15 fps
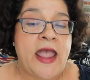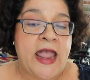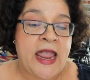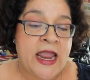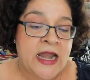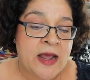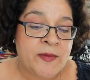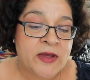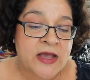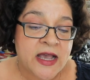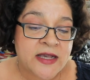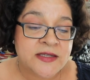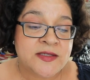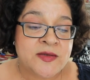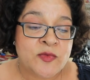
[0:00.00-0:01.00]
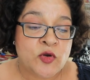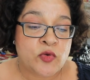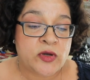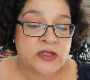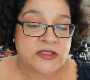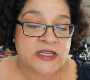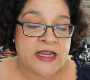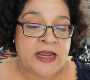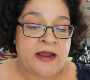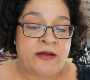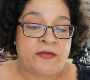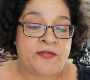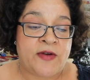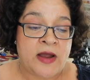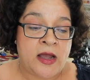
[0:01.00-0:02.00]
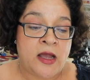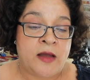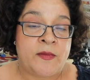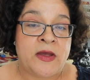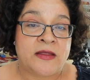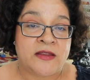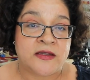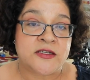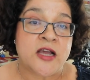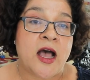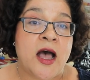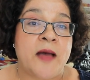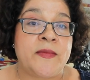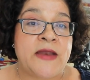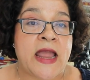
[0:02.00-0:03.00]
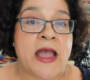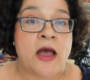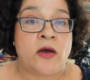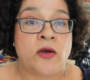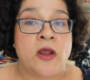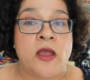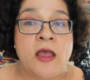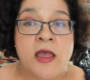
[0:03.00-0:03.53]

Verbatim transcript: and I'm custom quilting from the top down.